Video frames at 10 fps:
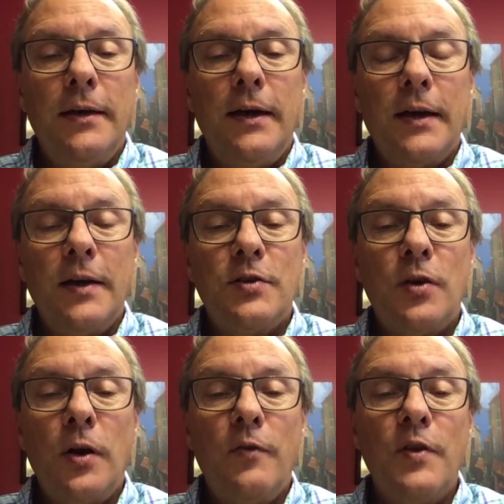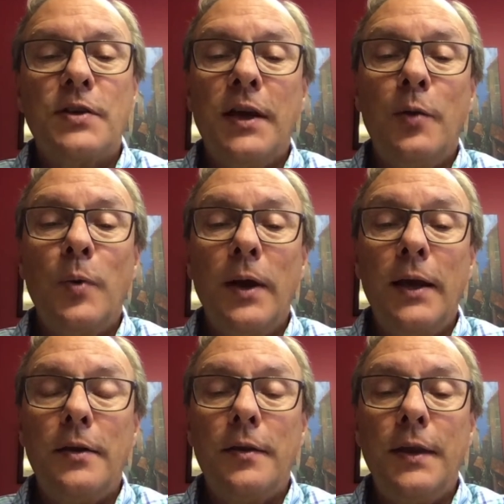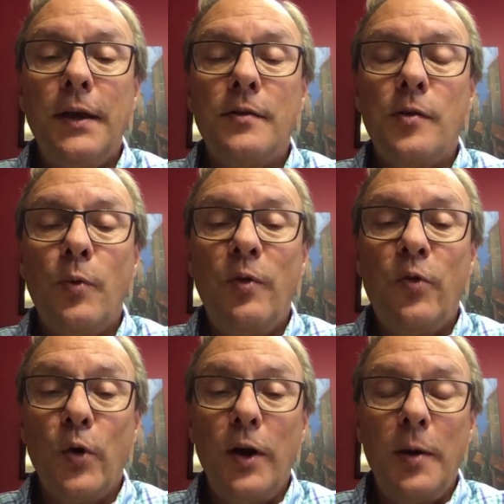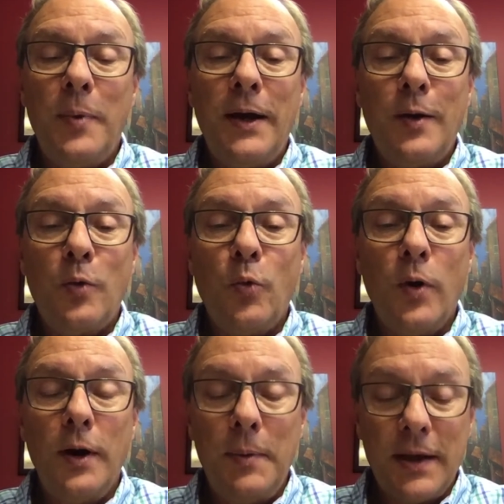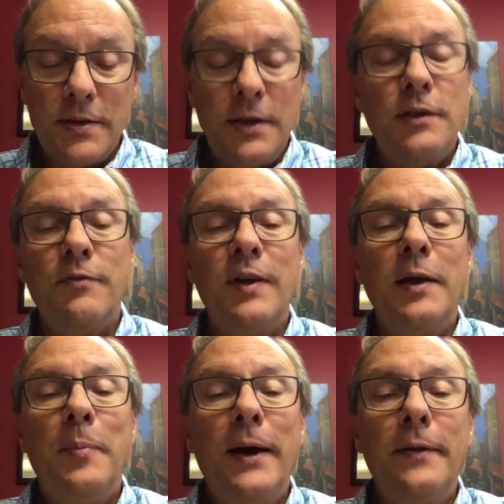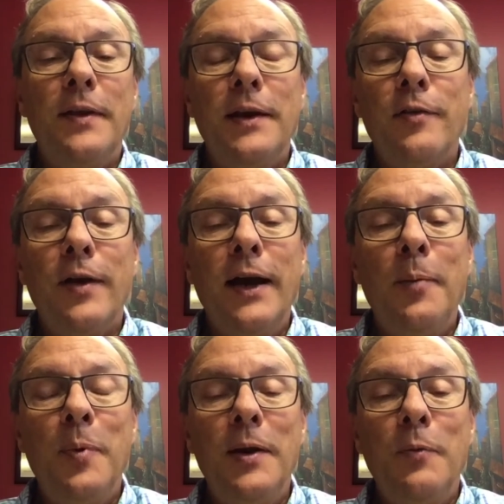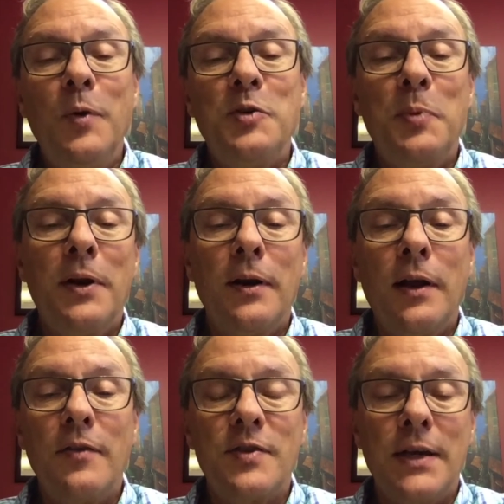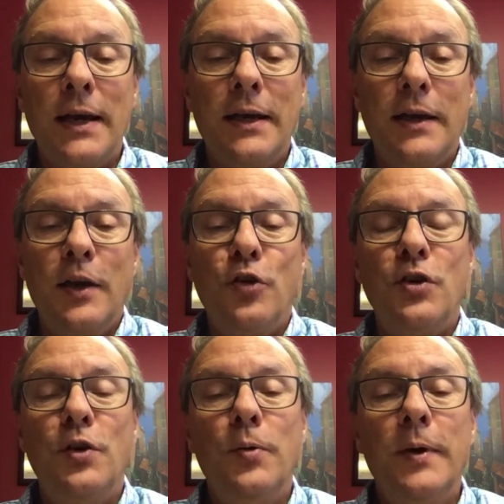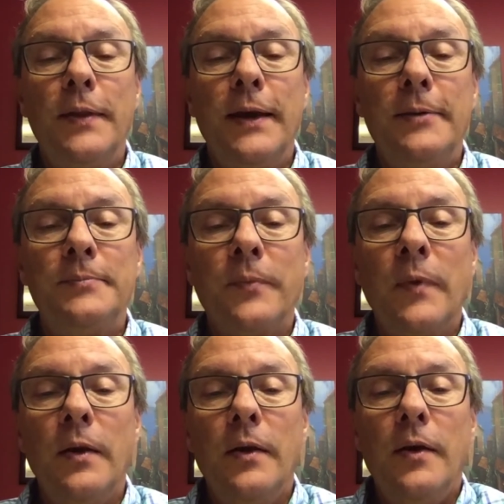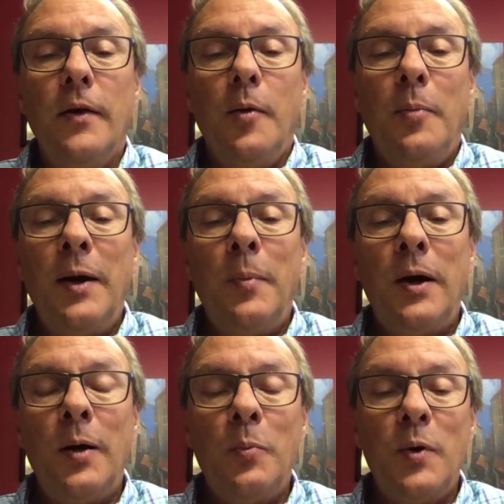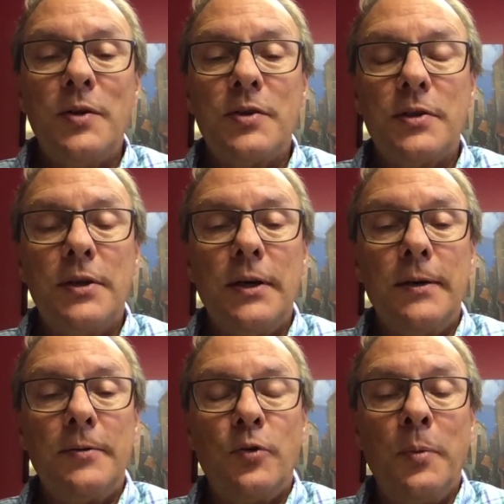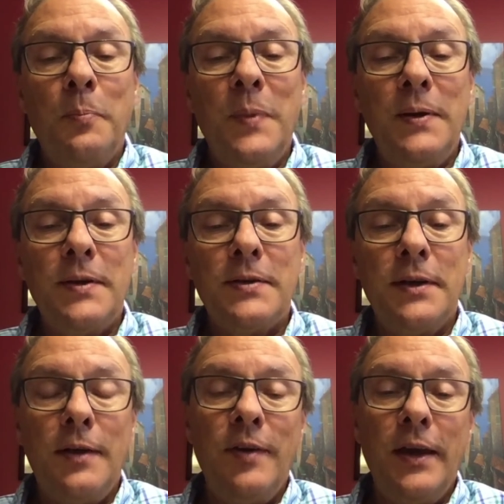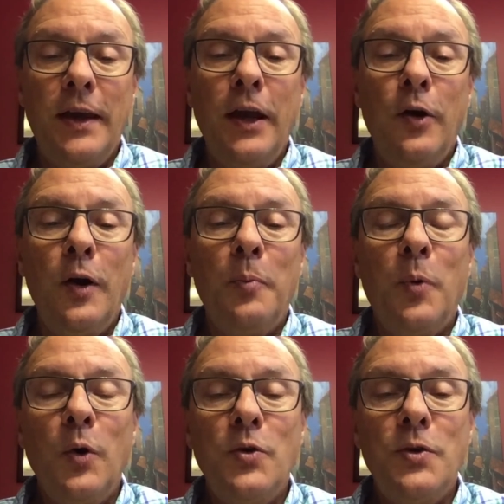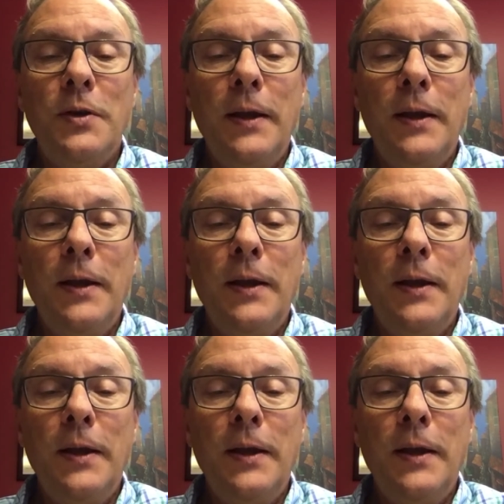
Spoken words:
I guess all of us can relate to things that we've worried extensively about that never happened, and we spend a lot of psychic energy doing that. My mom was a tremendous, loving, caring person.